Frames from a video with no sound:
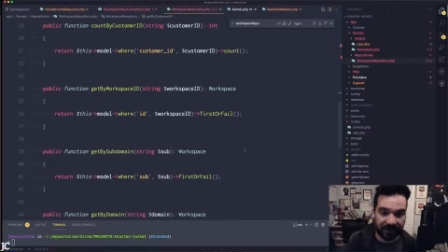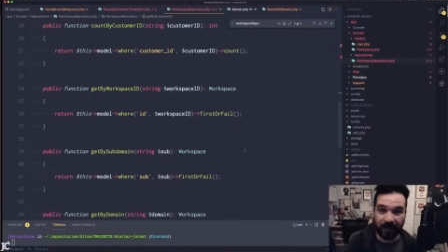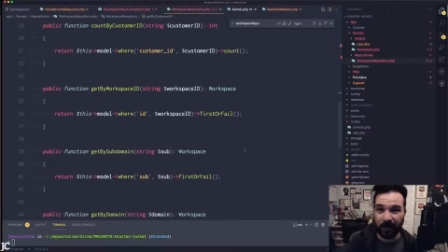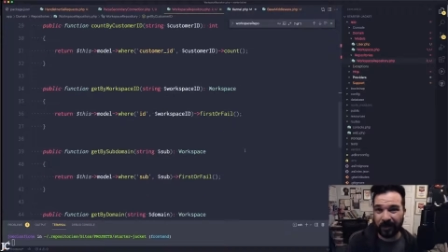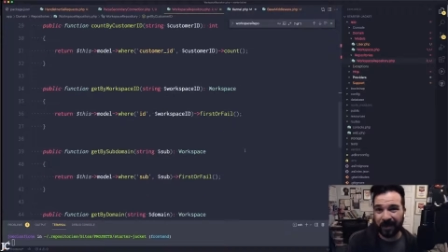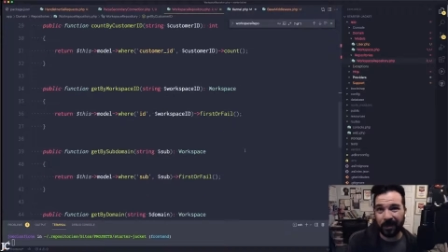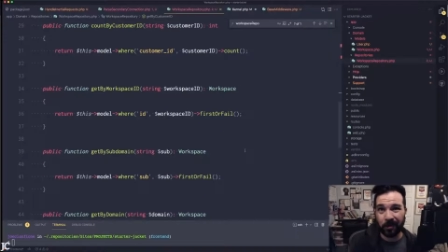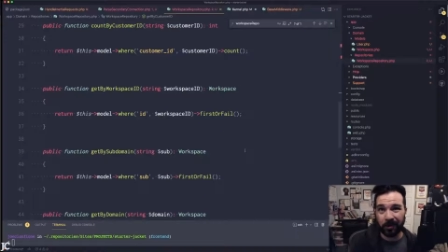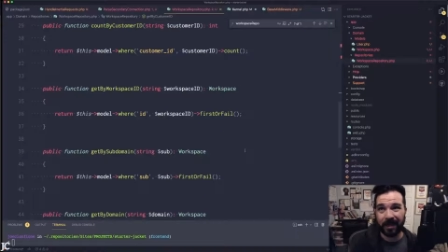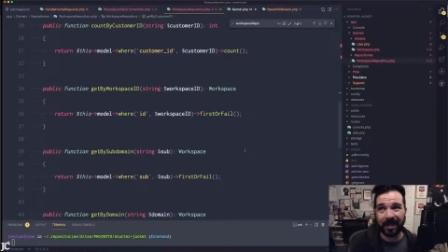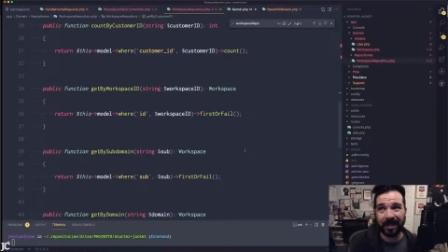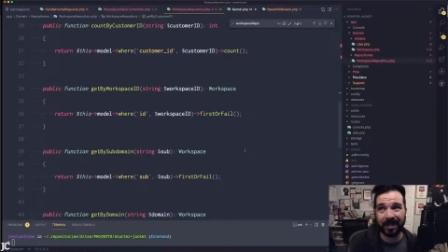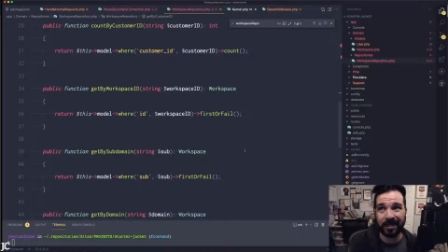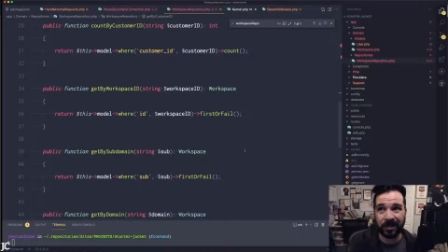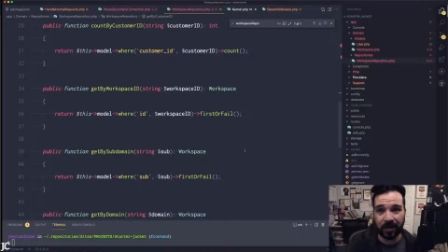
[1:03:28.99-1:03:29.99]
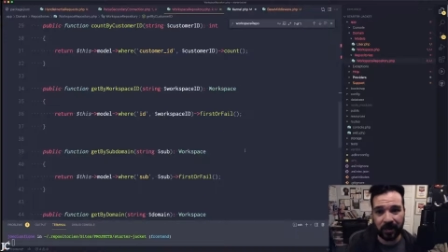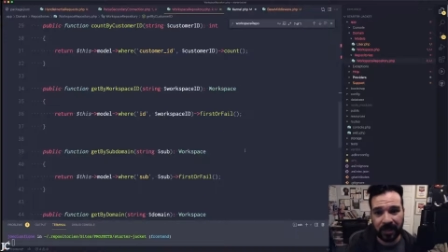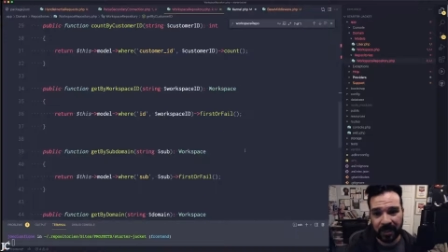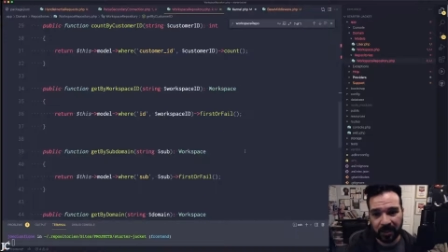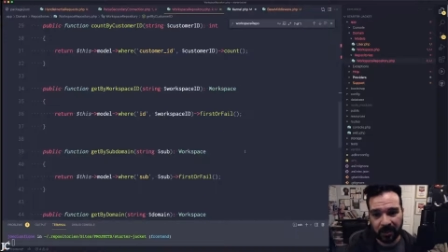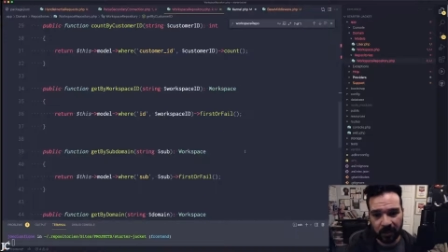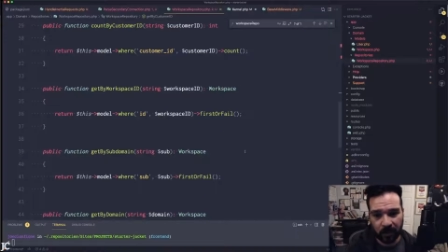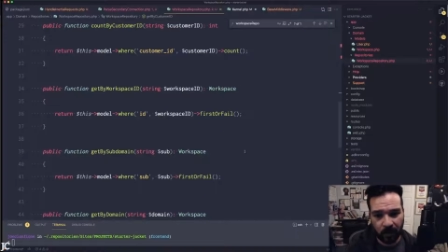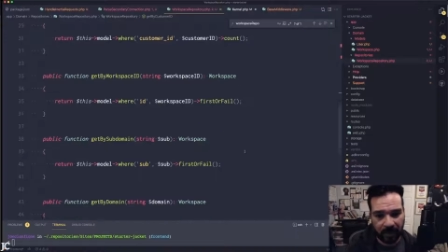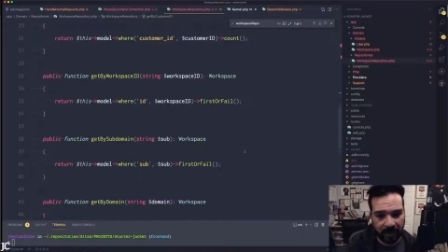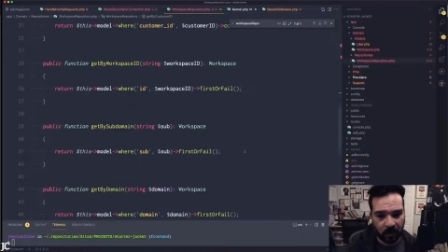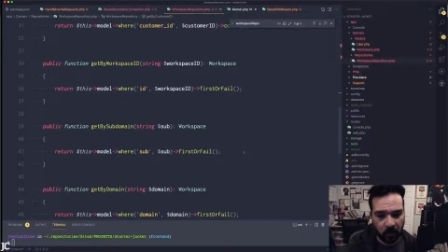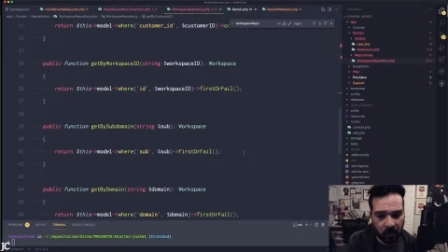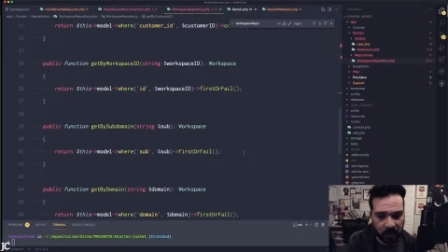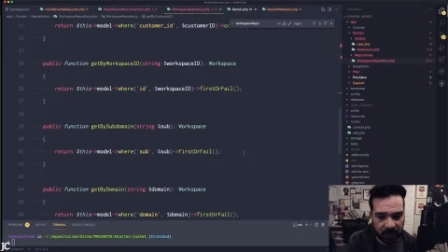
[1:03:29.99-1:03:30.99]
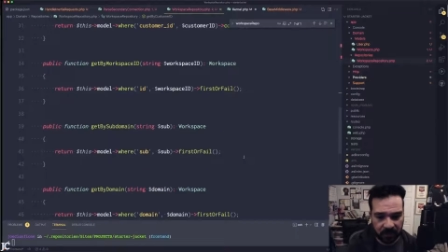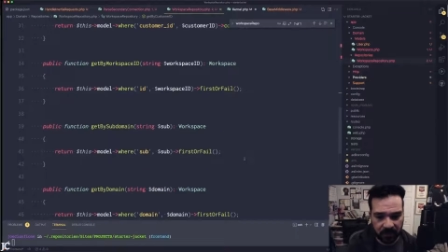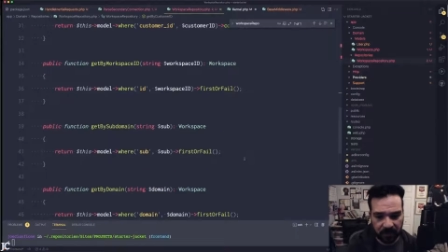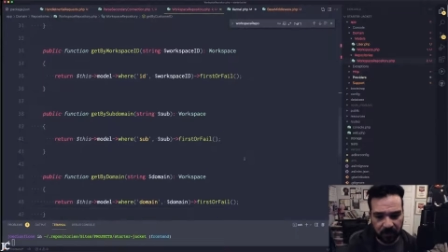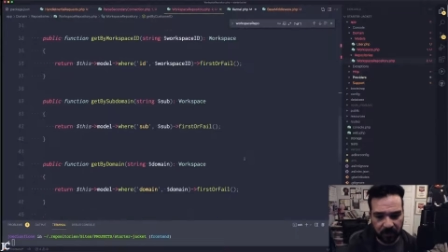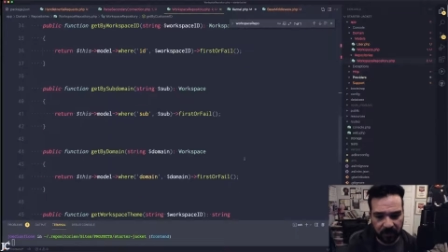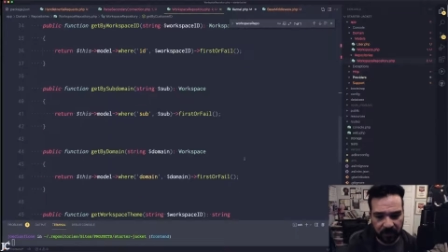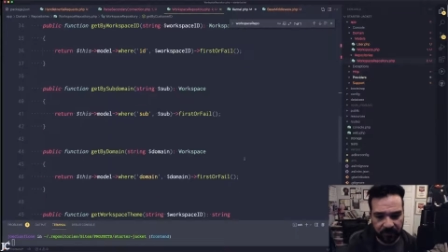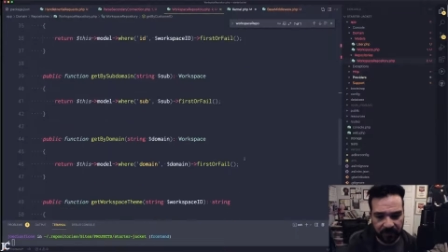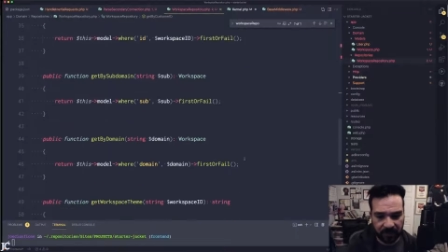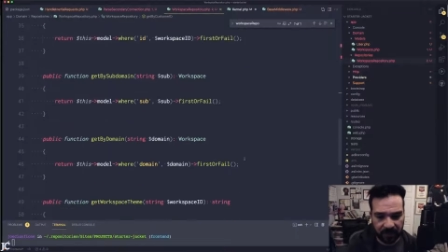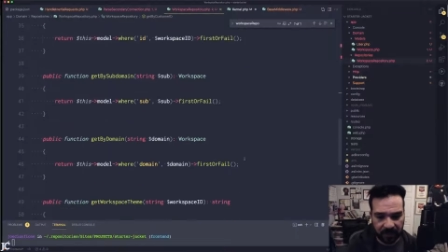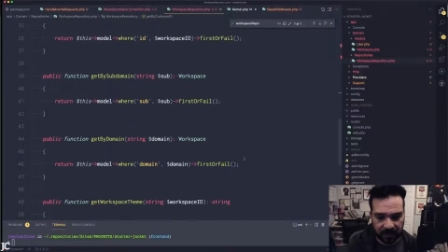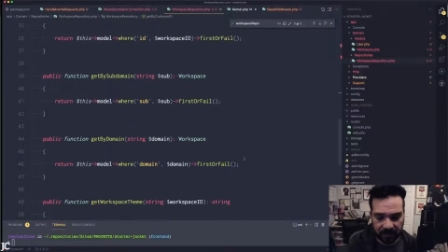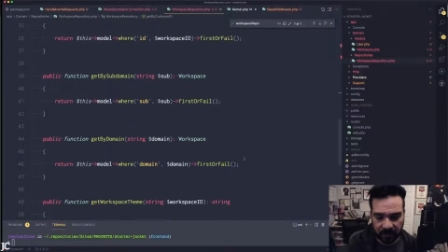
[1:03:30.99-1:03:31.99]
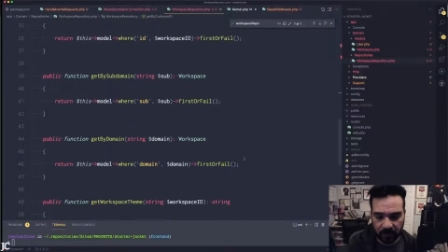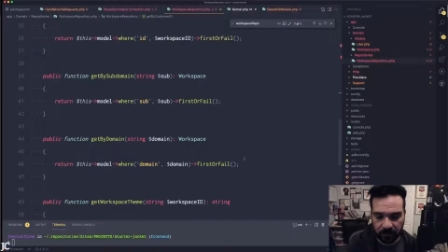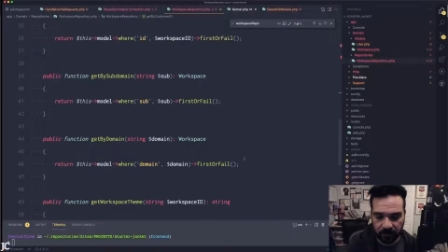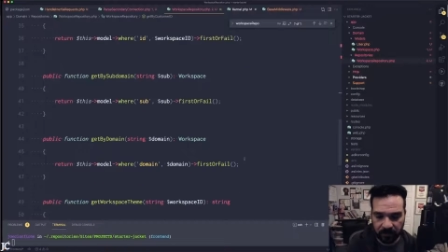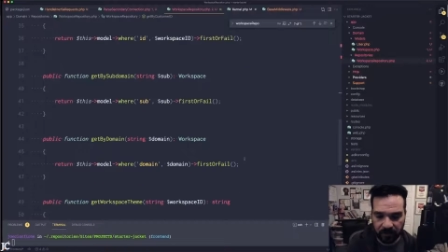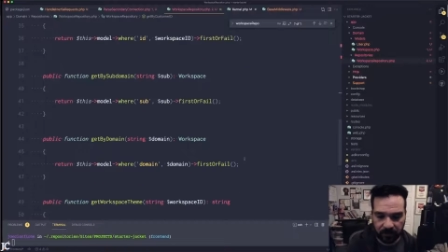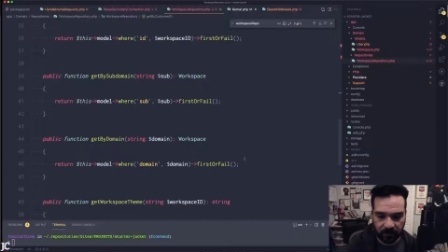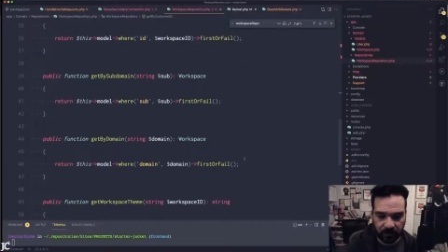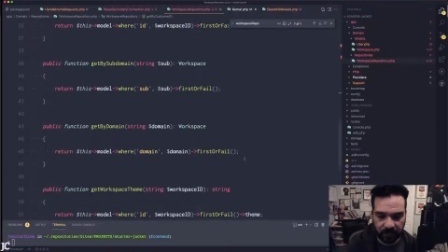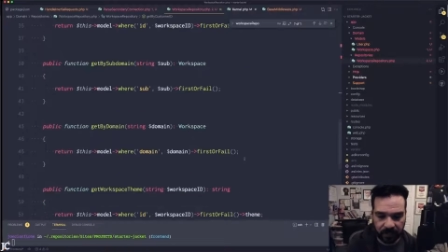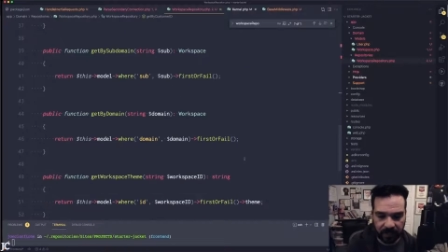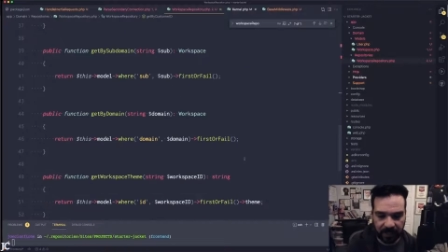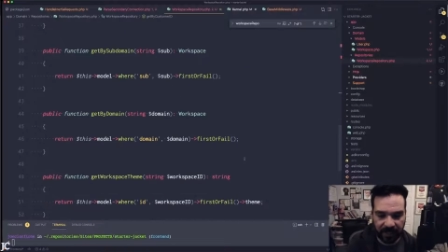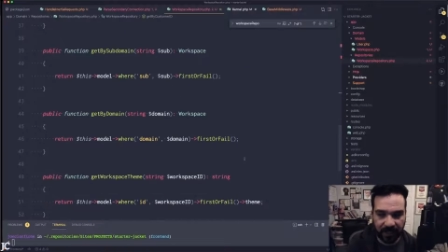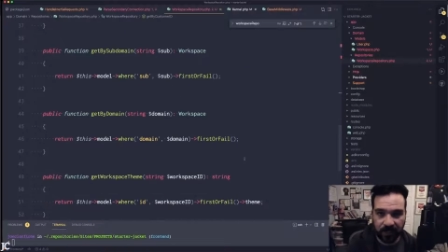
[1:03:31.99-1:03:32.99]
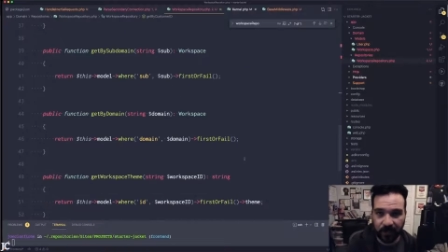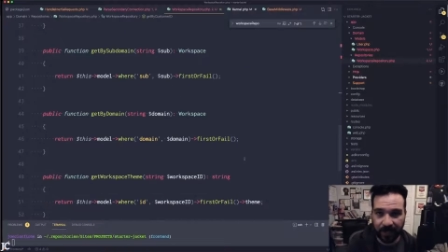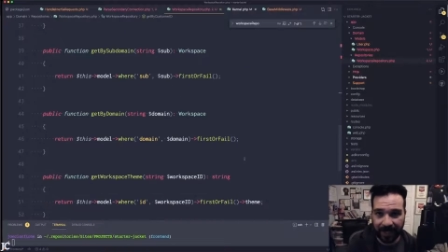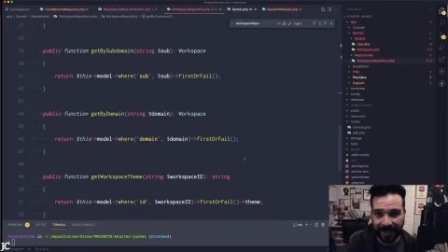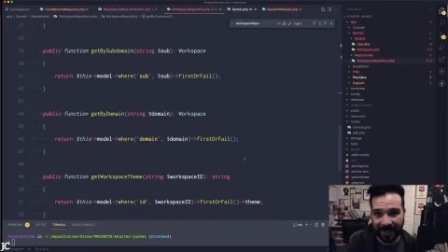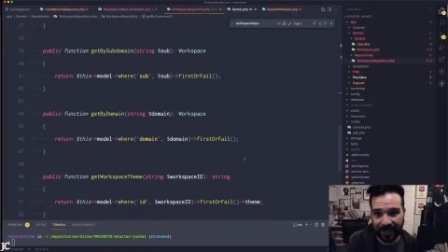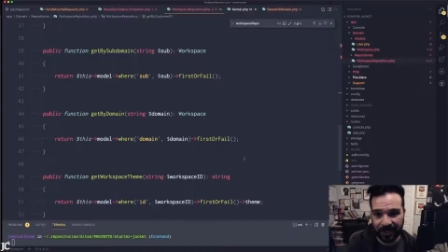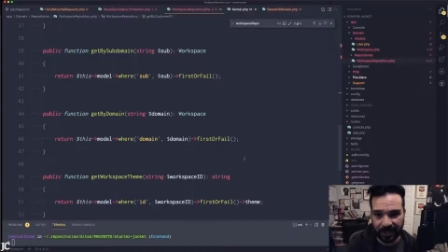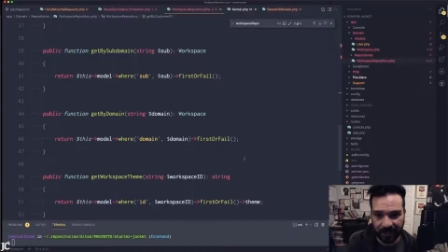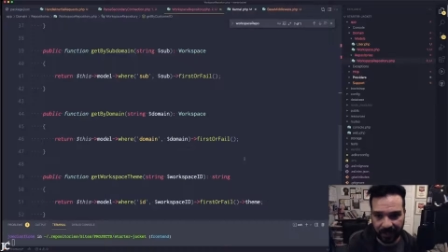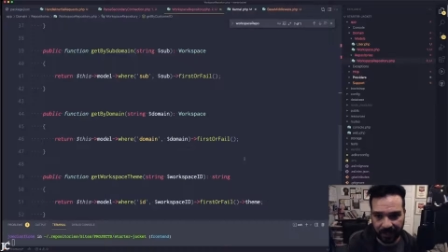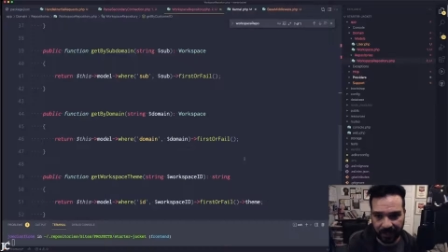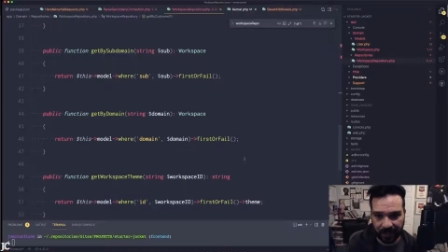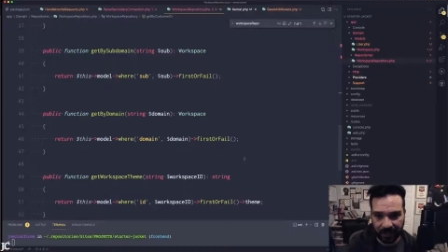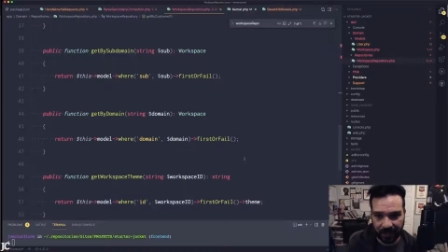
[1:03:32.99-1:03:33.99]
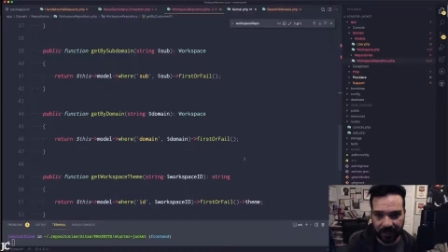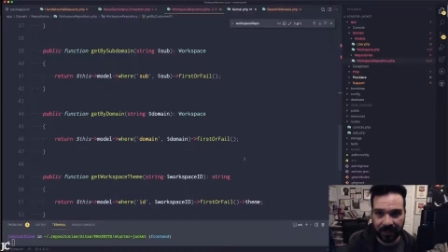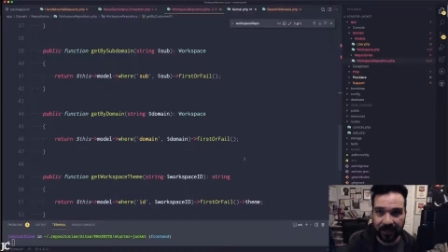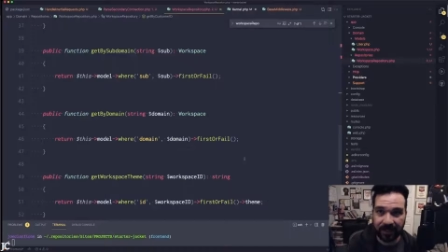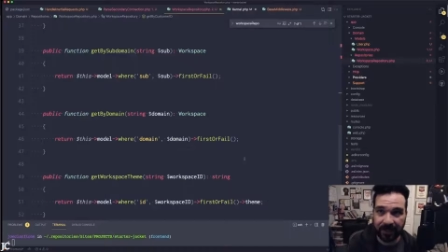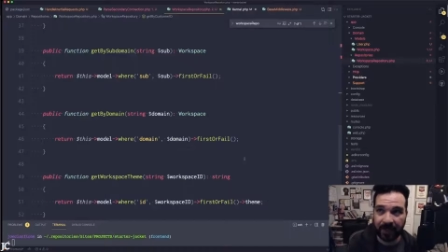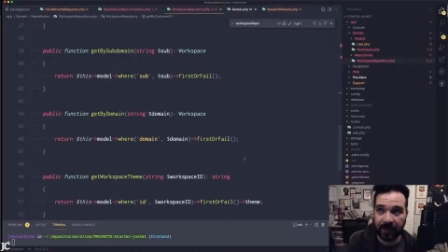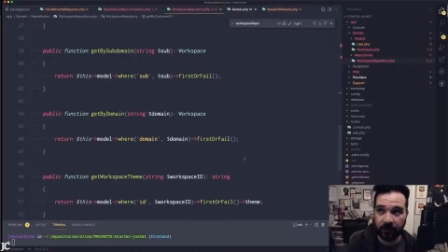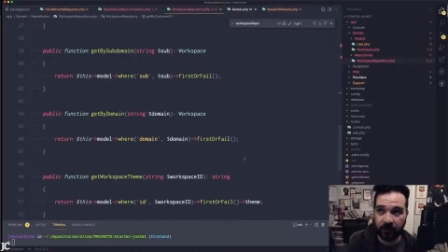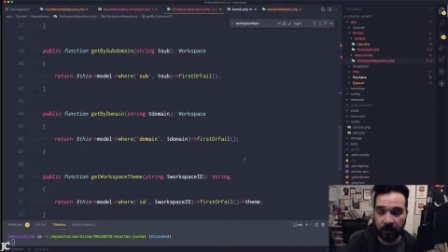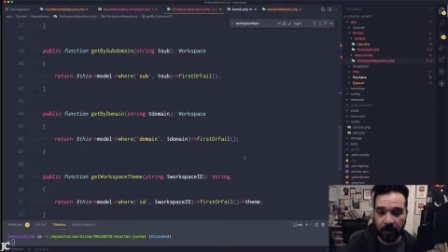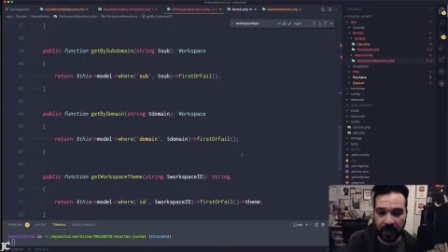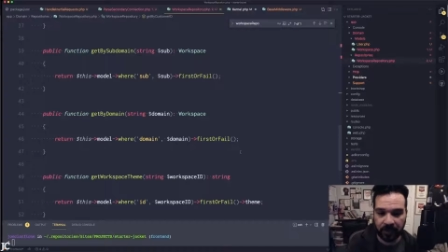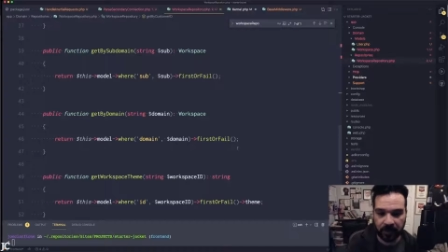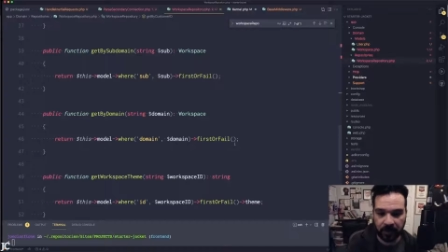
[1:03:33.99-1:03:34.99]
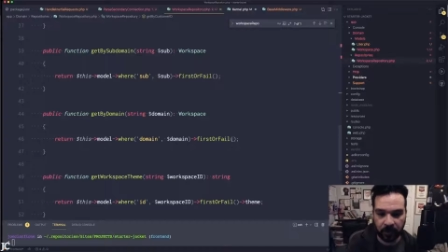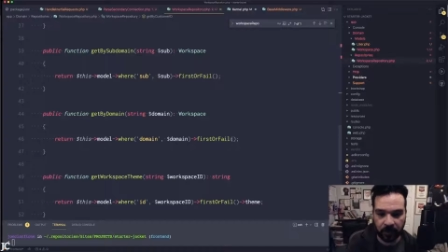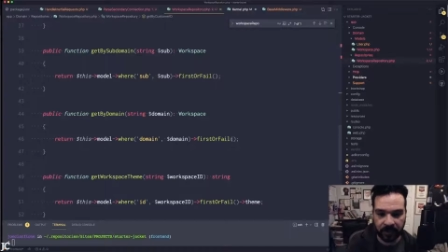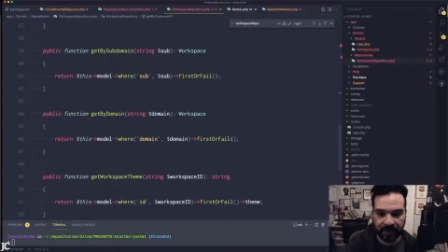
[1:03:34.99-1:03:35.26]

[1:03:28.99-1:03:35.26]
Oh, the other thing I can do in here when I want to, if I need to for some reason, I can do caching inside of the repositories.